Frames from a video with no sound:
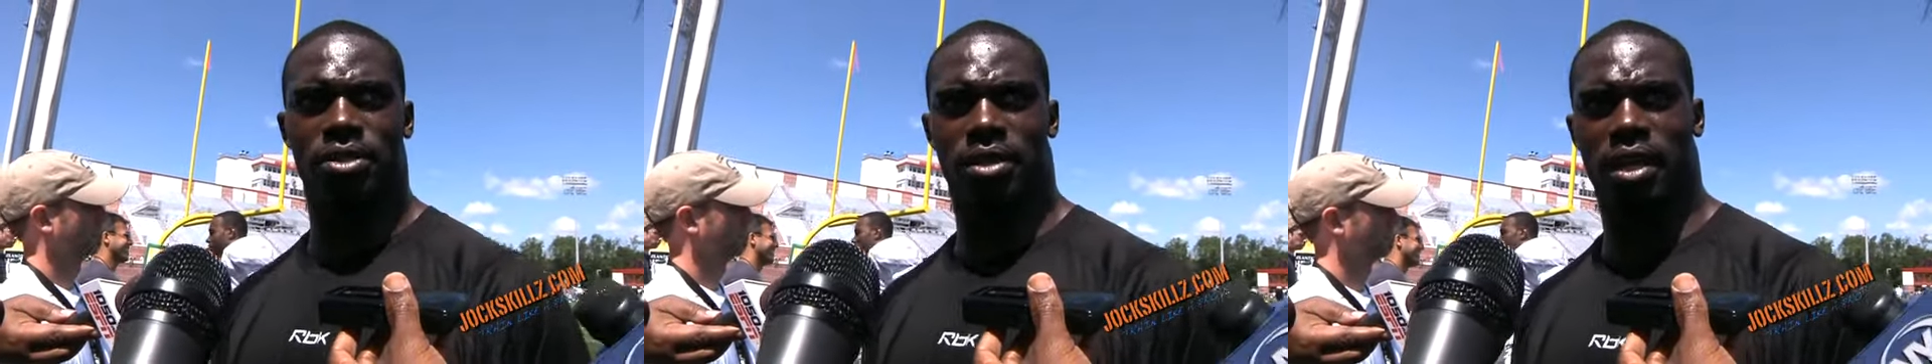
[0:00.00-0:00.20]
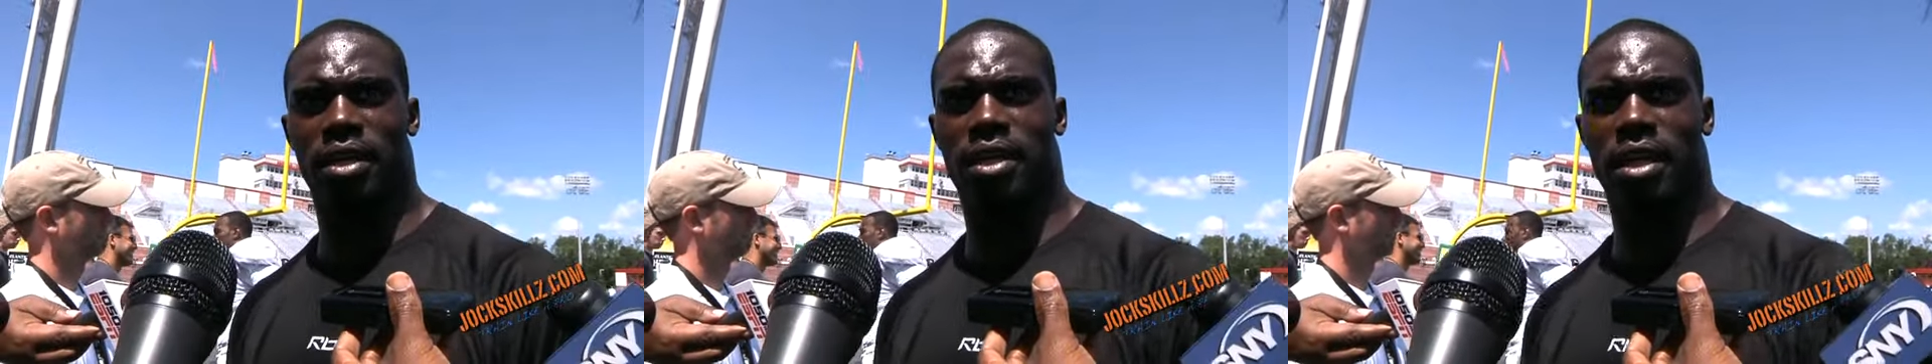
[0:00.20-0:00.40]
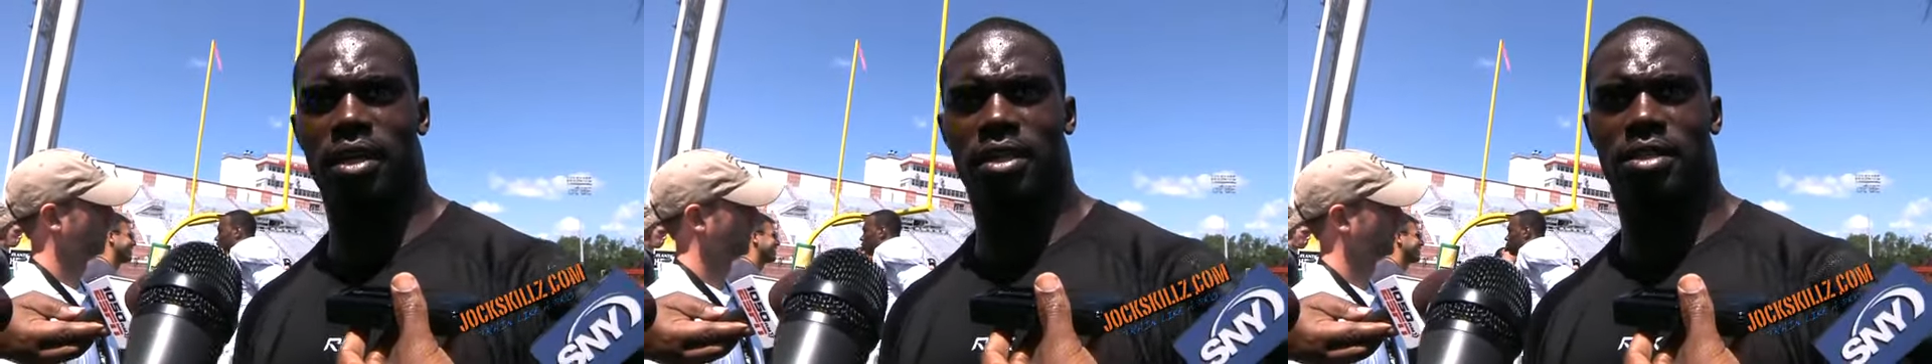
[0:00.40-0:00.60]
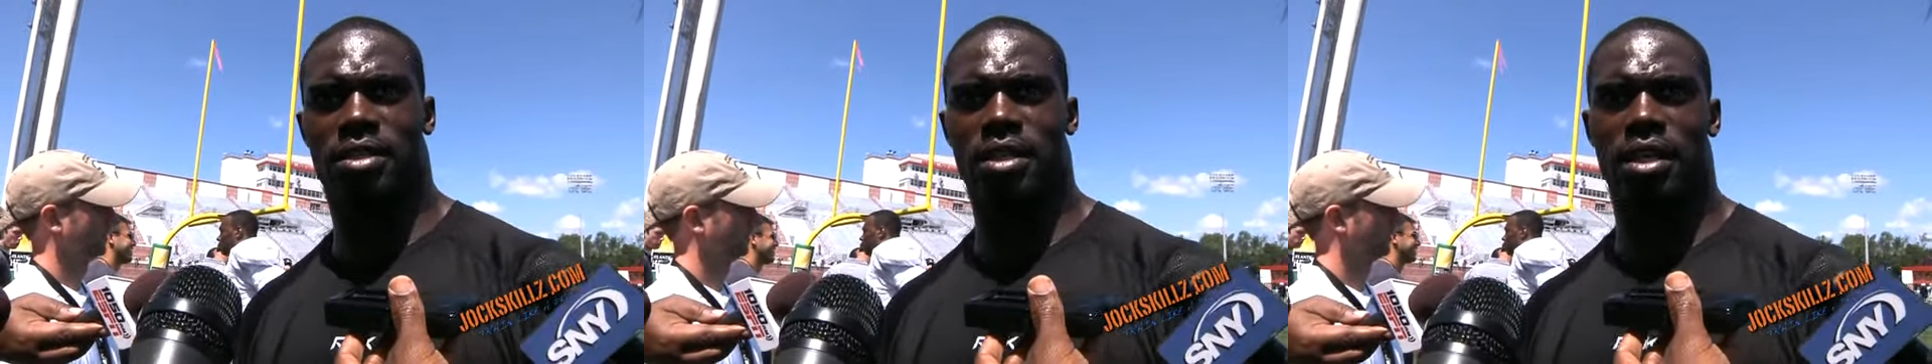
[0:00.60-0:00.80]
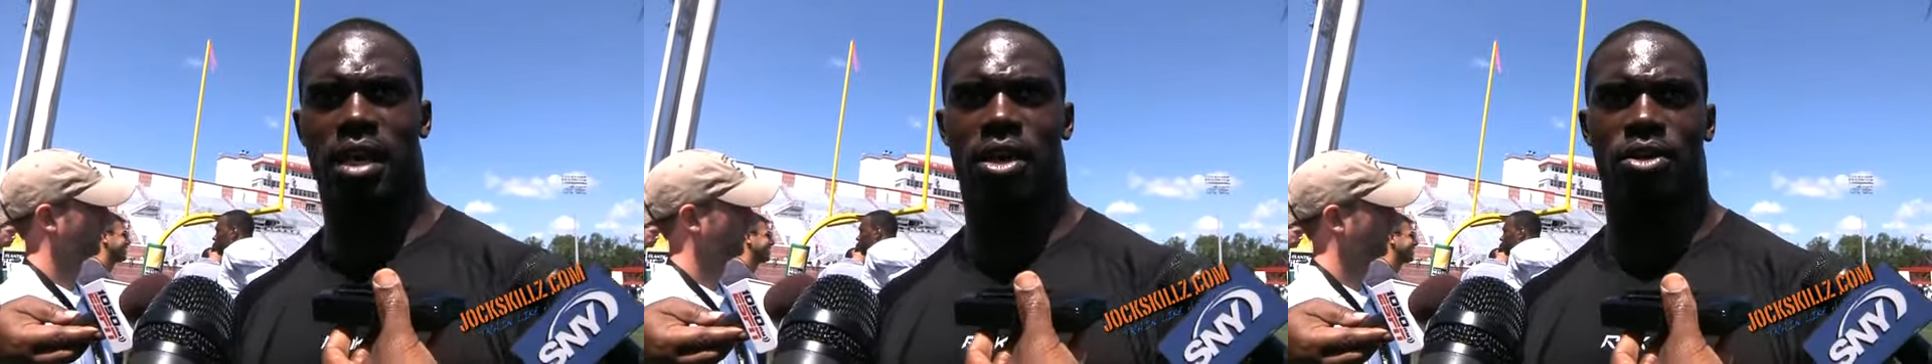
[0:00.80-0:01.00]
Okay, now let's
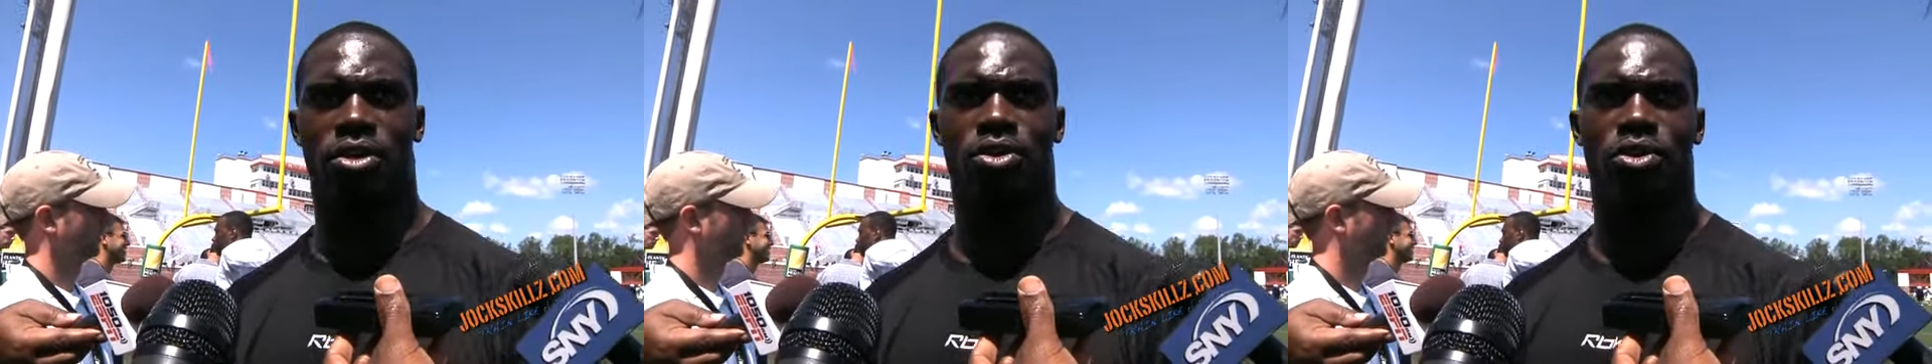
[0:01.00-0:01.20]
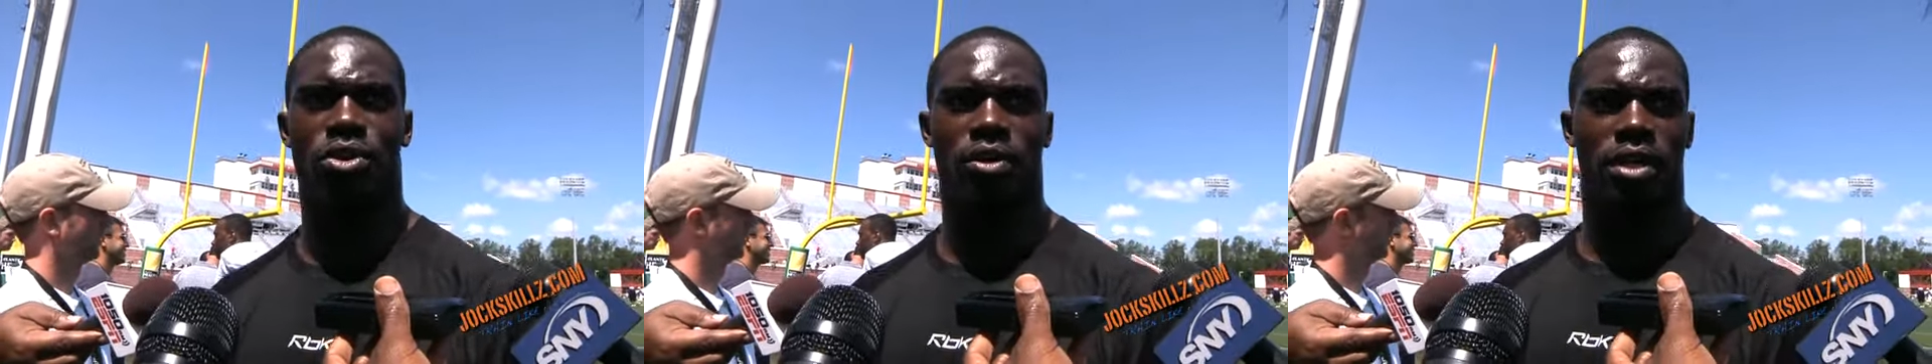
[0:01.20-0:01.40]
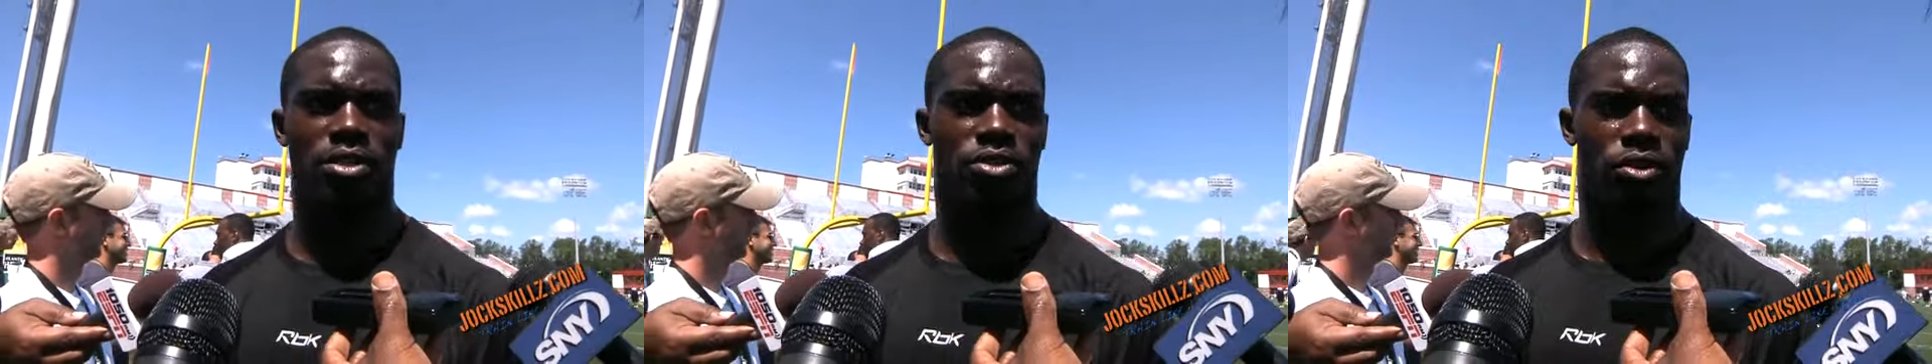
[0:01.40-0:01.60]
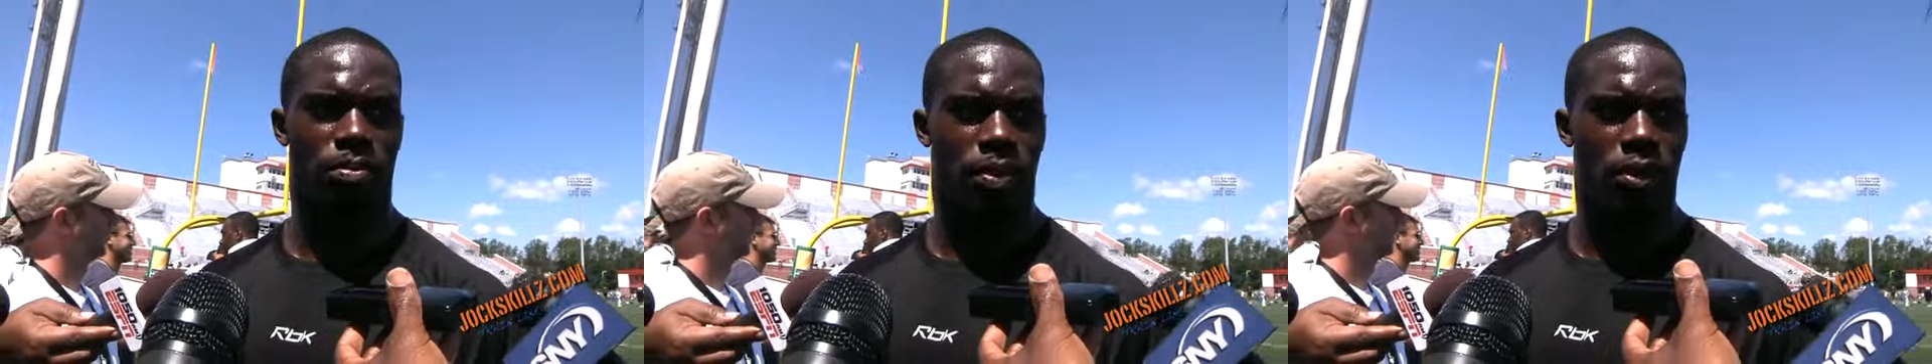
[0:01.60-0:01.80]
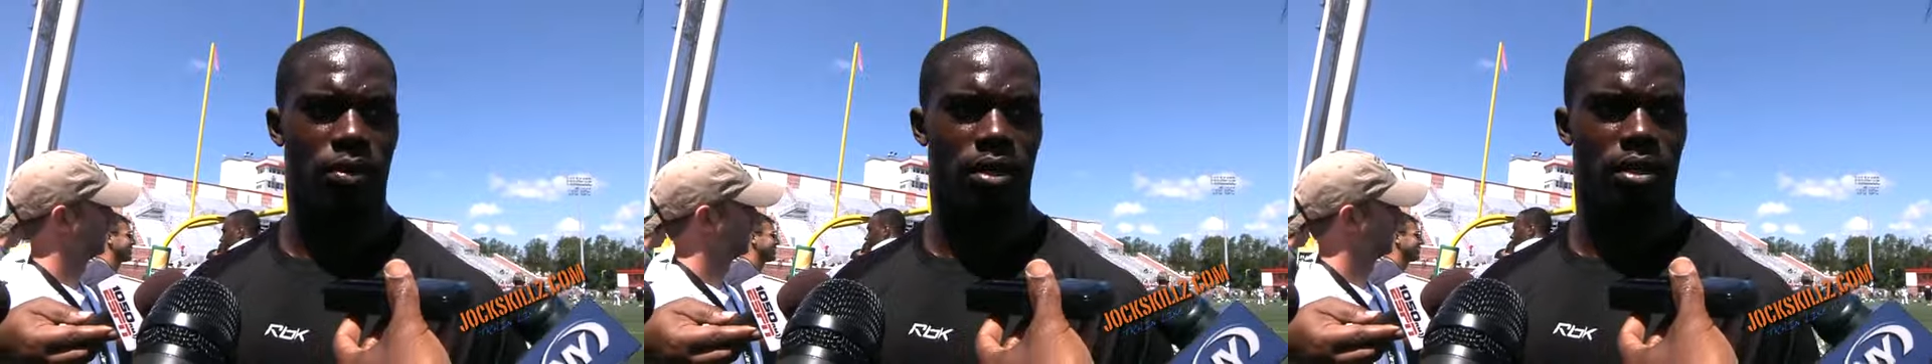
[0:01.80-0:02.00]
see how you go against your
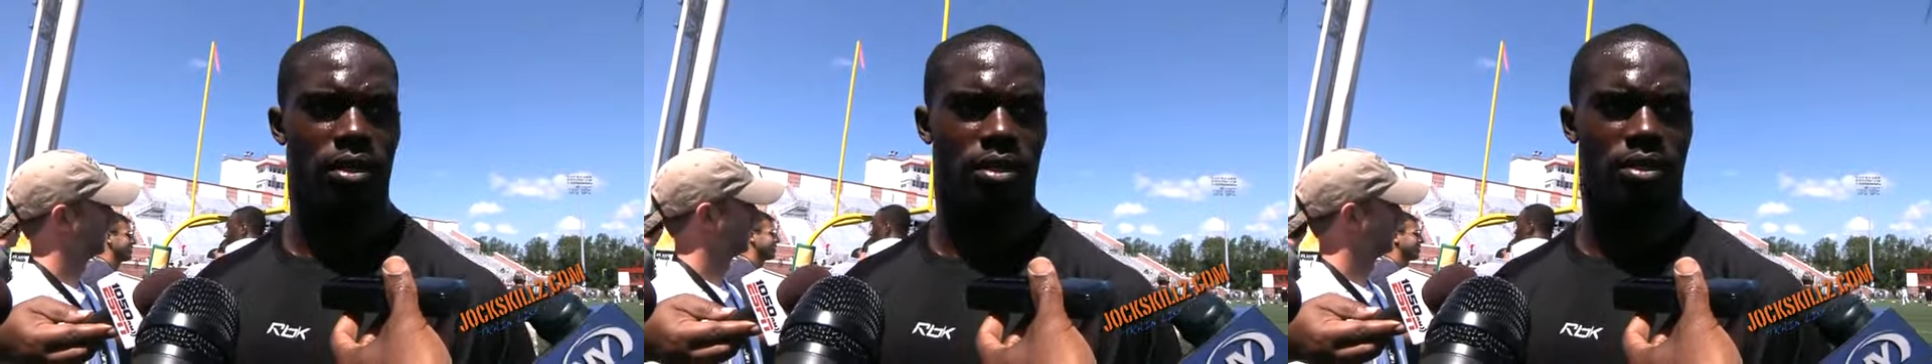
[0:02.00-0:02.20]
opponent.